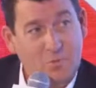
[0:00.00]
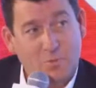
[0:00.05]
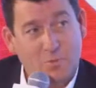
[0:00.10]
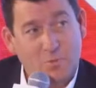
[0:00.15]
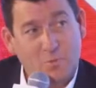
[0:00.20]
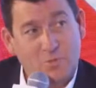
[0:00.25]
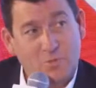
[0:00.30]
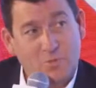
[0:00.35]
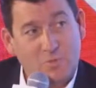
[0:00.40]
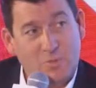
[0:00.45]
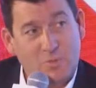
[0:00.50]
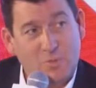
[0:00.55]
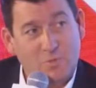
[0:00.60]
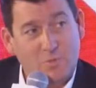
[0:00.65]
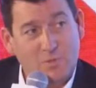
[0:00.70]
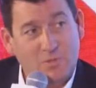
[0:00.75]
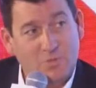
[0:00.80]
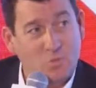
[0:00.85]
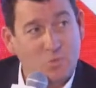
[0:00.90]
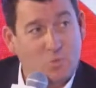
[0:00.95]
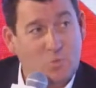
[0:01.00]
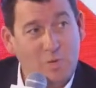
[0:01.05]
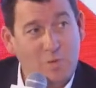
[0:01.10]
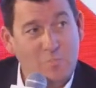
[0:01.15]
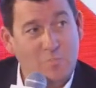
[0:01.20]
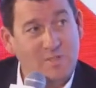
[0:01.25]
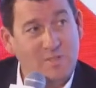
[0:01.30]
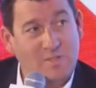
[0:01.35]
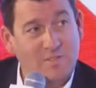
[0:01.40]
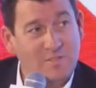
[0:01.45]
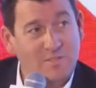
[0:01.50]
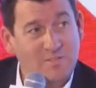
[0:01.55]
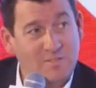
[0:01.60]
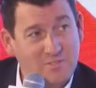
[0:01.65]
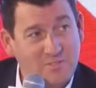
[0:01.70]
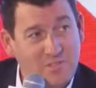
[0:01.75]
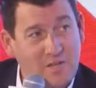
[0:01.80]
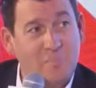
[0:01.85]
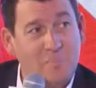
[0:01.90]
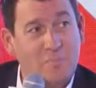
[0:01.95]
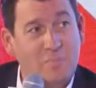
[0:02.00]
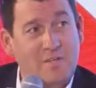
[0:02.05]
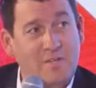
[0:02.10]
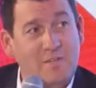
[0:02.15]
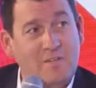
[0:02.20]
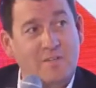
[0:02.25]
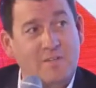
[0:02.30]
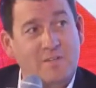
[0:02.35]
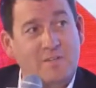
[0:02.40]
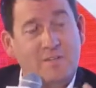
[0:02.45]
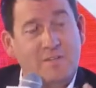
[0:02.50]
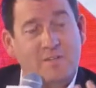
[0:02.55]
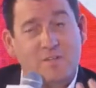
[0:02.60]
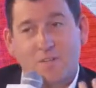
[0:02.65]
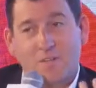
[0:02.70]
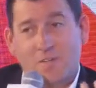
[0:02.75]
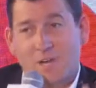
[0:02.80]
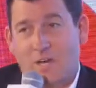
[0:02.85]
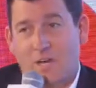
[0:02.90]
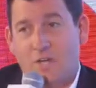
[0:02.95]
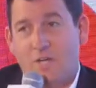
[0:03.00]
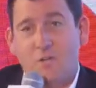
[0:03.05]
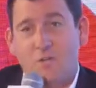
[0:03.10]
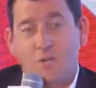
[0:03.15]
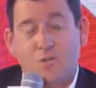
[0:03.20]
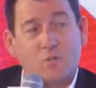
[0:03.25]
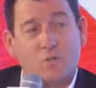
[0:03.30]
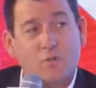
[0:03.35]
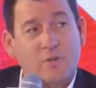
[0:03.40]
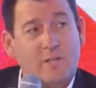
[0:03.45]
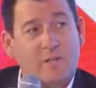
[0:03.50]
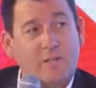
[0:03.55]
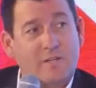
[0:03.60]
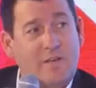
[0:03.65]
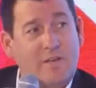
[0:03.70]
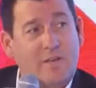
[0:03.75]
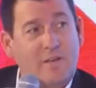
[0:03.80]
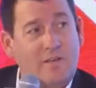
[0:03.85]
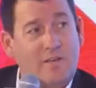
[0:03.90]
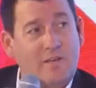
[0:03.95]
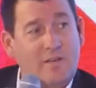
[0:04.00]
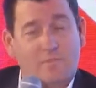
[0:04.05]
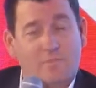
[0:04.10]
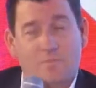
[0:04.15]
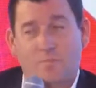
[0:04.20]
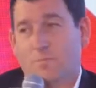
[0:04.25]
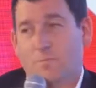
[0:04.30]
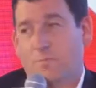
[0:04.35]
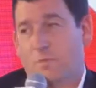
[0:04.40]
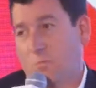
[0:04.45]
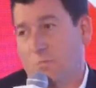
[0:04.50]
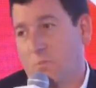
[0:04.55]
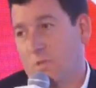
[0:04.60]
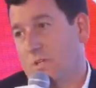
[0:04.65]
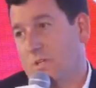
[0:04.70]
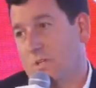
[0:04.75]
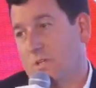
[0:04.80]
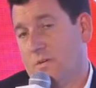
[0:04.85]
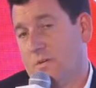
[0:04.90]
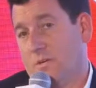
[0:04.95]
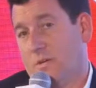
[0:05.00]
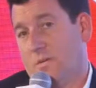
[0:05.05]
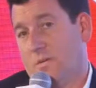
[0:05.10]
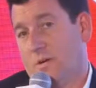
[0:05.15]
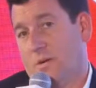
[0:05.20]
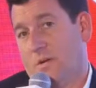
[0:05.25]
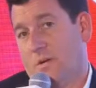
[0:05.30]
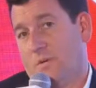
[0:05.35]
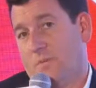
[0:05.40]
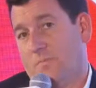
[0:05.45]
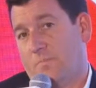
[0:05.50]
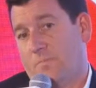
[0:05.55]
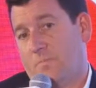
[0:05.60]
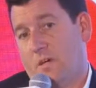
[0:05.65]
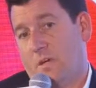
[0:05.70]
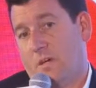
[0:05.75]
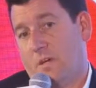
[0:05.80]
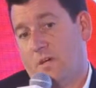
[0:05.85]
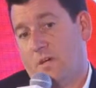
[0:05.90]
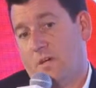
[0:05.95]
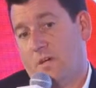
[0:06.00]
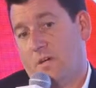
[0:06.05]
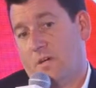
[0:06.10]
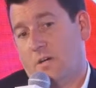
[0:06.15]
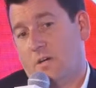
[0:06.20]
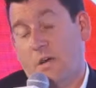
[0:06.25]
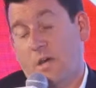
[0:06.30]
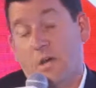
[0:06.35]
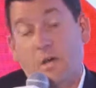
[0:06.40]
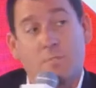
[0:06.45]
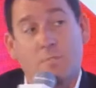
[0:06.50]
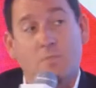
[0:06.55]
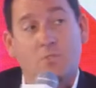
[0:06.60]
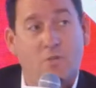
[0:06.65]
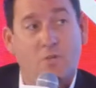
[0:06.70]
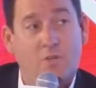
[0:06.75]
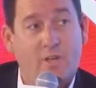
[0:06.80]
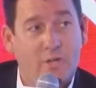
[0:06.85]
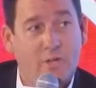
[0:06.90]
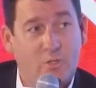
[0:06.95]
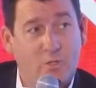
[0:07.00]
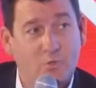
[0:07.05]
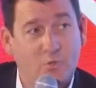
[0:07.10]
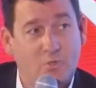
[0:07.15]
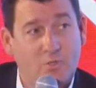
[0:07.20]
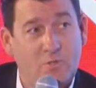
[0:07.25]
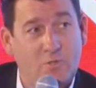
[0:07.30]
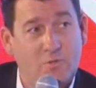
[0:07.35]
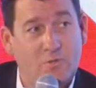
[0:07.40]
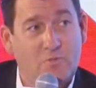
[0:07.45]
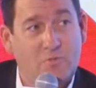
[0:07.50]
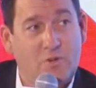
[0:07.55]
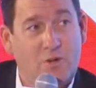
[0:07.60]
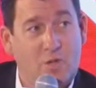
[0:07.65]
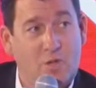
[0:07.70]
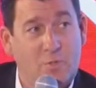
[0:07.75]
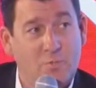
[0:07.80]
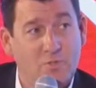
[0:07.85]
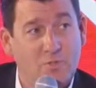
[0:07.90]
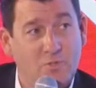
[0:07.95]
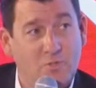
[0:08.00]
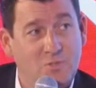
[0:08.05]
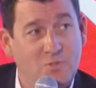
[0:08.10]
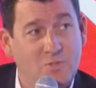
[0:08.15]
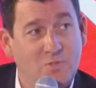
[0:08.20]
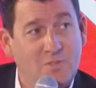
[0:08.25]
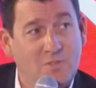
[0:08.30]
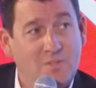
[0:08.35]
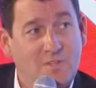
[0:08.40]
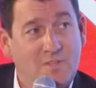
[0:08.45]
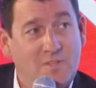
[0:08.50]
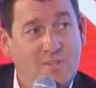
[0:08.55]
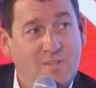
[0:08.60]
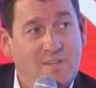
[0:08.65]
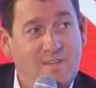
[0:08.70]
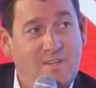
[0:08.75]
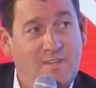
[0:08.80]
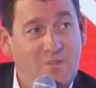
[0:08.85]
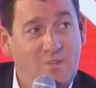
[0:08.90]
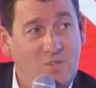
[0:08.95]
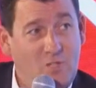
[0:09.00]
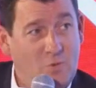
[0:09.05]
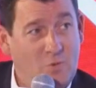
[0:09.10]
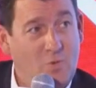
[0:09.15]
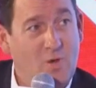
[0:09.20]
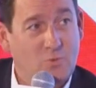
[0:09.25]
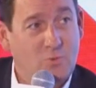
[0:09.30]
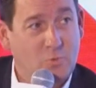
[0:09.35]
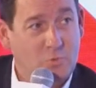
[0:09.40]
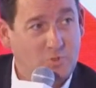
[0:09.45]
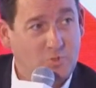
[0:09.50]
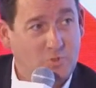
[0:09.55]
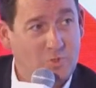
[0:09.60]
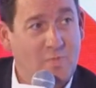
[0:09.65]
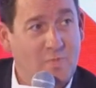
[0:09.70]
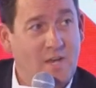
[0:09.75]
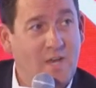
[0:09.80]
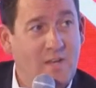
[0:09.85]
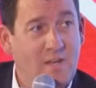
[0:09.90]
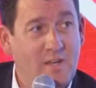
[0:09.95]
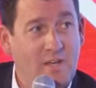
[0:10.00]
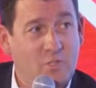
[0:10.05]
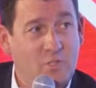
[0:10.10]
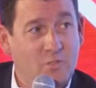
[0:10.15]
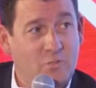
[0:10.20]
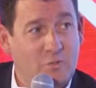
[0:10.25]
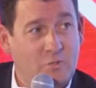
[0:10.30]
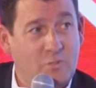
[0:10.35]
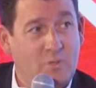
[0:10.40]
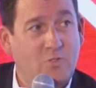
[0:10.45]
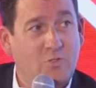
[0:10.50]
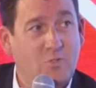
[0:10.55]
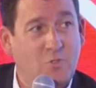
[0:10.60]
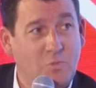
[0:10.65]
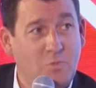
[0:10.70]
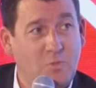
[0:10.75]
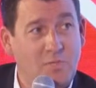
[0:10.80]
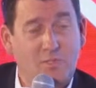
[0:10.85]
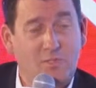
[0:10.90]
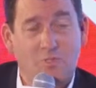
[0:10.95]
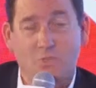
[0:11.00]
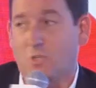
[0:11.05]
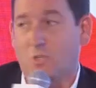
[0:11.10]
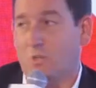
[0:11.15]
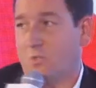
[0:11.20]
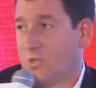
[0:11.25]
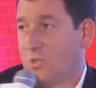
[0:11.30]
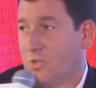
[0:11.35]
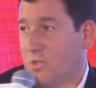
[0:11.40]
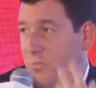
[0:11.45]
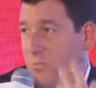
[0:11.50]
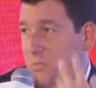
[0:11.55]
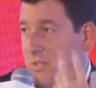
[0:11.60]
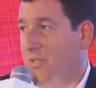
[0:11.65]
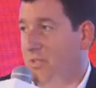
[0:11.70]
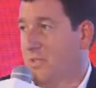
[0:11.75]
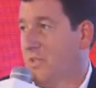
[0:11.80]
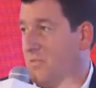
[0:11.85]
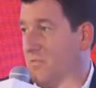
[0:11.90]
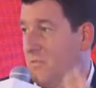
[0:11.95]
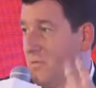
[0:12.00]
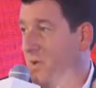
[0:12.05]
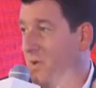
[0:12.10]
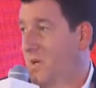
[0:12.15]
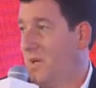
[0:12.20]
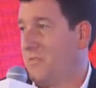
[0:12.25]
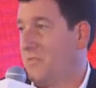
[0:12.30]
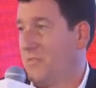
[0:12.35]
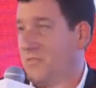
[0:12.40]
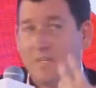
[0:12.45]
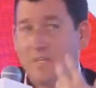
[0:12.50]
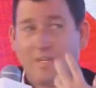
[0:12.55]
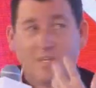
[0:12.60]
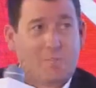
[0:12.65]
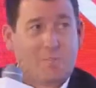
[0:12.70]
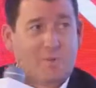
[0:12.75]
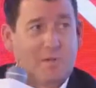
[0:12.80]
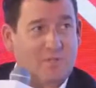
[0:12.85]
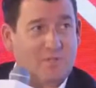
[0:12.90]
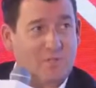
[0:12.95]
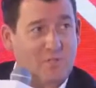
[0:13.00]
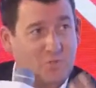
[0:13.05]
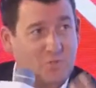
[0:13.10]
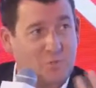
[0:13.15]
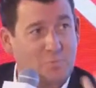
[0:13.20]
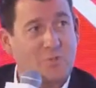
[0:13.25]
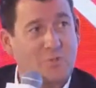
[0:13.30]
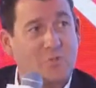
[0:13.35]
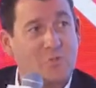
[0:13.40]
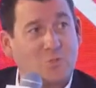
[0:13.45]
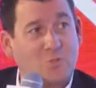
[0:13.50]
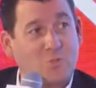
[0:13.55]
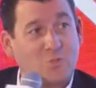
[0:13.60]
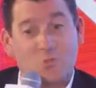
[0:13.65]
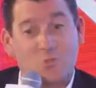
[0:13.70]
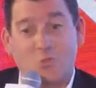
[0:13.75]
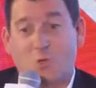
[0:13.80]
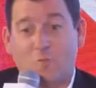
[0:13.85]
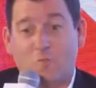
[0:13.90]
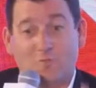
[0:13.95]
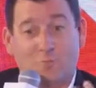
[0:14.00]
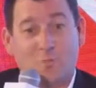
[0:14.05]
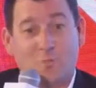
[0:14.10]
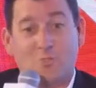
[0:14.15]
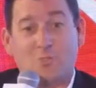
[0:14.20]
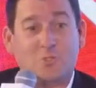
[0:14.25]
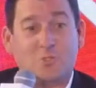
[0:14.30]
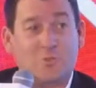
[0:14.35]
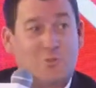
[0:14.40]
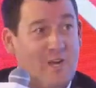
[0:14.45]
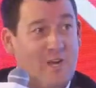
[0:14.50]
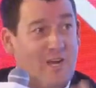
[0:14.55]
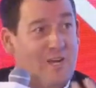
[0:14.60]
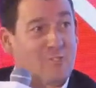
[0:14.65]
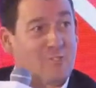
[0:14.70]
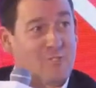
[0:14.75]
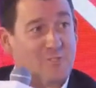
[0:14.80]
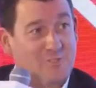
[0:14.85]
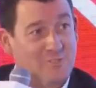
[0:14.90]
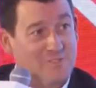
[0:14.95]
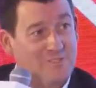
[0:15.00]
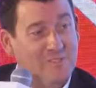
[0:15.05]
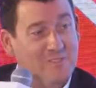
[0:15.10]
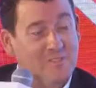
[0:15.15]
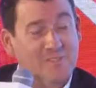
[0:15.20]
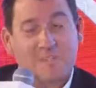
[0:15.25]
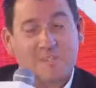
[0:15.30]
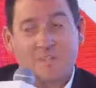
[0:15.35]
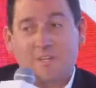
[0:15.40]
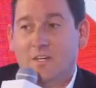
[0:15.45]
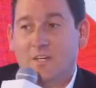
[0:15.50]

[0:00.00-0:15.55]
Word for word: You know, when, when people are not swiping and typing, you know, how do you create a, you know, we did a, uh, a uh, Amazon Echo skill for Hellmann's in the US, which is a mayonnaise for recipes. So it's a completely different way of thinking about the experience because it's all voice interaction.